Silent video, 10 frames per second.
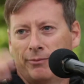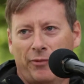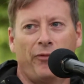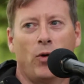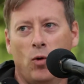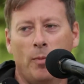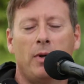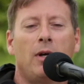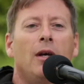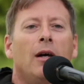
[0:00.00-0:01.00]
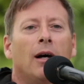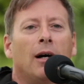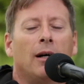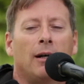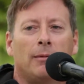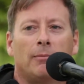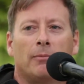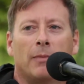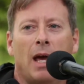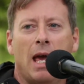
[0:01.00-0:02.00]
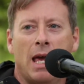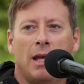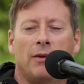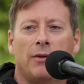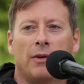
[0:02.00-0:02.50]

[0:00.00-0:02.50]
form, and